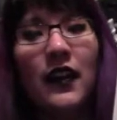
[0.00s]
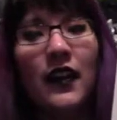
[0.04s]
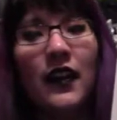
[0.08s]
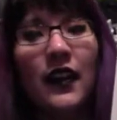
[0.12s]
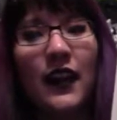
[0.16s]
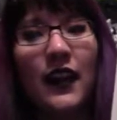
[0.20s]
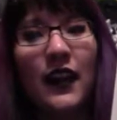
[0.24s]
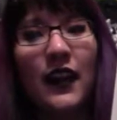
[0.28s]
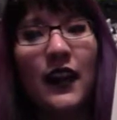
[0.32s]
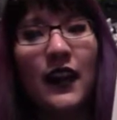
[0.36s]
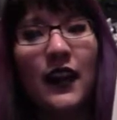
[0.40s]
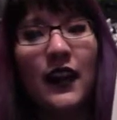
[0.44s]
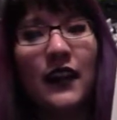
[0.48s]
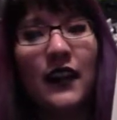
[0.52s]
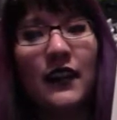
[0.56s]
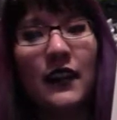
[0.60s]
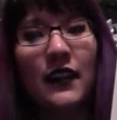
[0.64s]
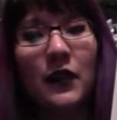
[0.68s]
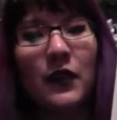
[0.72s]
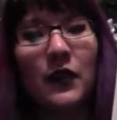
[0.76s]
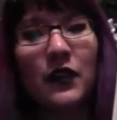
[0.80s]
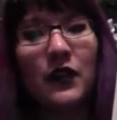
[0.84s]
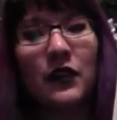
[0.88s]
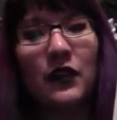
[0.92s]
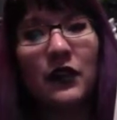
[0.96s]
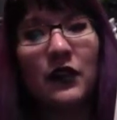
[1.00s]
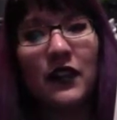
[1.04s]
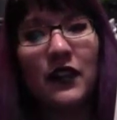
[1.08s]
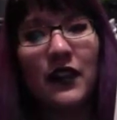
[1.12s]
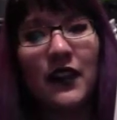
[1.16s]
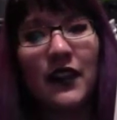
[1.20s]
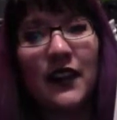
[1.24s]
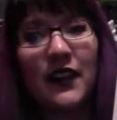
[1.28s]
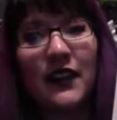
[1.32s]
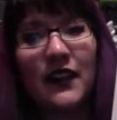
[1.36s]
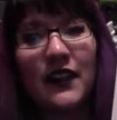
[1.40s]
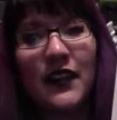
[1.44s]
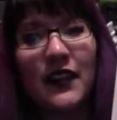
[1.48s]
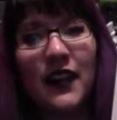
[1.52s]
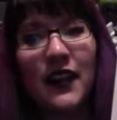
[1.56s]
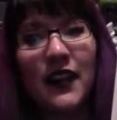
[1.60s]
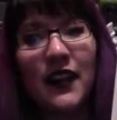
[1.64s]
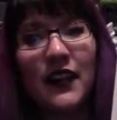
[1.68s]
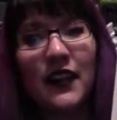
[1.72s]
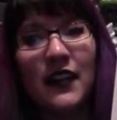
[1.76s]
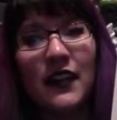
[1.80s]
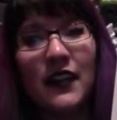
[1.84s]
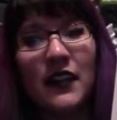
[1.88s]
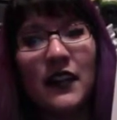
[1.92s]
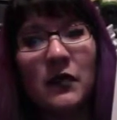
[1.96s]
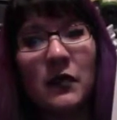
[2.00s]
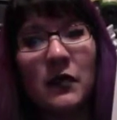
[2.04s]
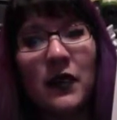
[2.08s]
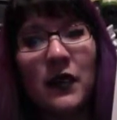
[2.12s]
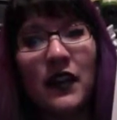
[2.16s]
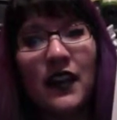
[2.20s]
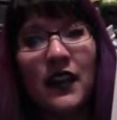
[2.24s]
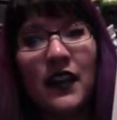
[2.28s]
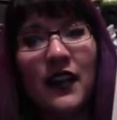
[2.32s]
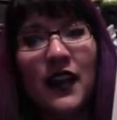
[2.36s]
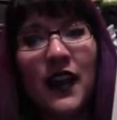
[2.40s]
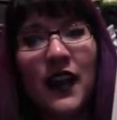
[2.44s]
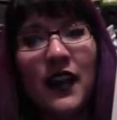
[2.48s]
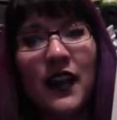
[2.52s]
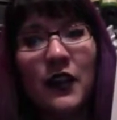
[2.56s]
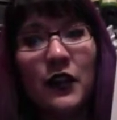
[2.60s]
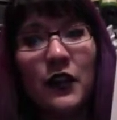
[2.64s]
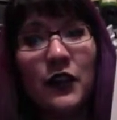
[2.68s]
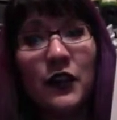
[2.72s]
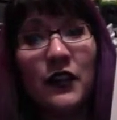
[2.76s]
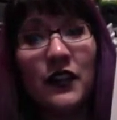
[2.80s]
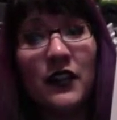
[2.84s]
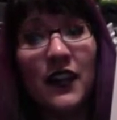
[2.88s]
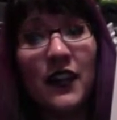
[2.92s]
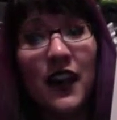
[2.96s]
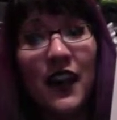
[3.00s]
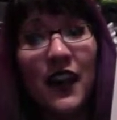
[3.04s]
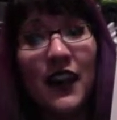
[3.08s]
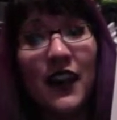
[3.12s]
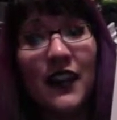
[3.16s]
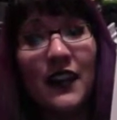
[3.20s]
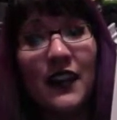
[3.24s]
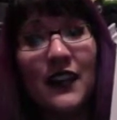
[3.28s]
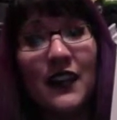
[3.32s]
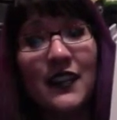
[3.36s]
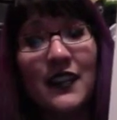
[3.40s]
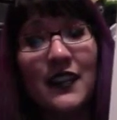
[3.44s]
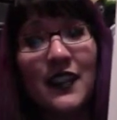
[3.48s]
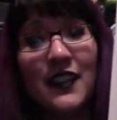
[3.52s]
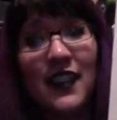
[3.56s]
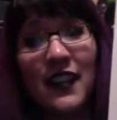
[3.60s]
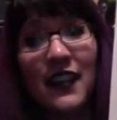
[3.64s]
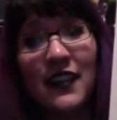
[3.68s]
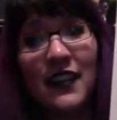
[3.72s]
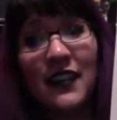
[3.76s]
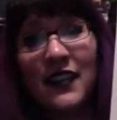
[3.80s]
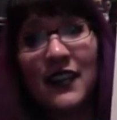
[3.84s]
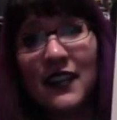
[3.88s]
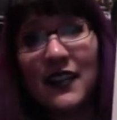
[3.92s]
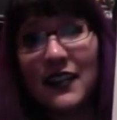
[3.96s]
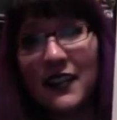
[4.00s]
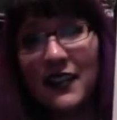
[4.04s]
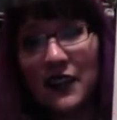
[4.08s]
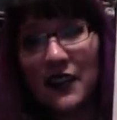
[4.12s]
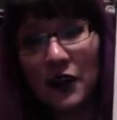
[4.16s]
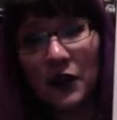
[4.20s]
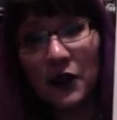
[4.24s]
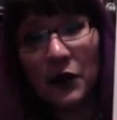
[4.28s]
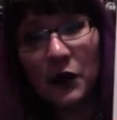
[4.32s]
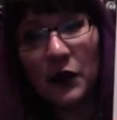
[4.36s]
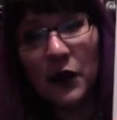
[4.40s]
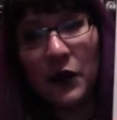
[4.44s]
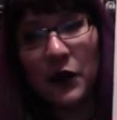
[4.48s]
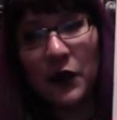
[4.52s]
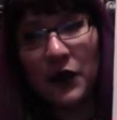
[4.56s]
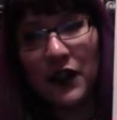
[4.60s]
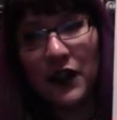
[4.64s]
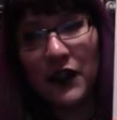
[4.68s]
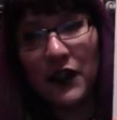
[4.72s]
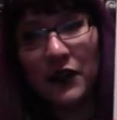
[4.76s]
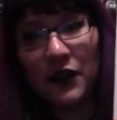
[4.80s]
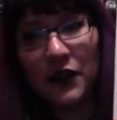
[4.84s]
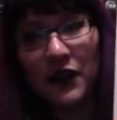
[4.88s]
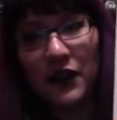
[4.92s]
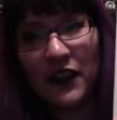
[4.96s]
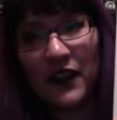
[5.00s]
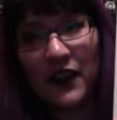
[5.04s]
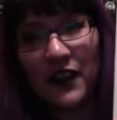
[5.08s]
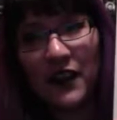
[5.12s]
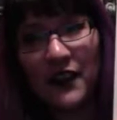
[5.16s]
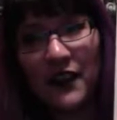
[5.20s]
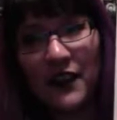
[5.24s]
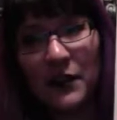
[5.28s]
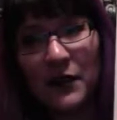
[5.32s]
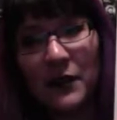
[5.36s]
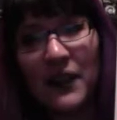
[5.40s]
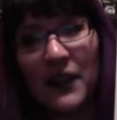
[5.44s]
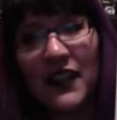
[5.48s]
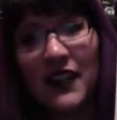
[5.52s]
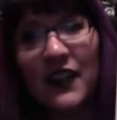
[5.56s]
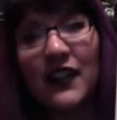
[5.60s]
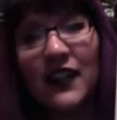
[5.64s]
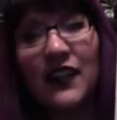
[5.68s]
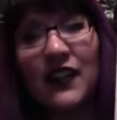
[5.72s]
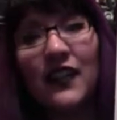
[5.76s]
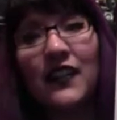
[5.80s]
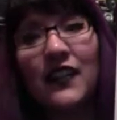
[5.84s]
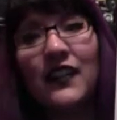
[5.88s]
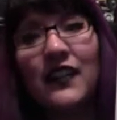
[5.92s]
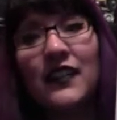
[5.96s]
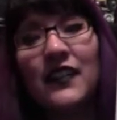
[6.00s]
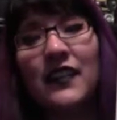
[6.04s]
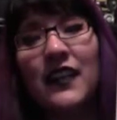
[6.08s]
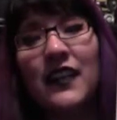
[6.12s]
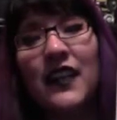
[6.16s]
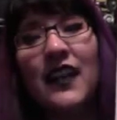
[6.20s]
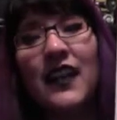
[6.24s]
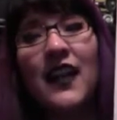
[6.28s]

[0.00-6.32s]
And I was really excited, but I could not attend the ceremony for this because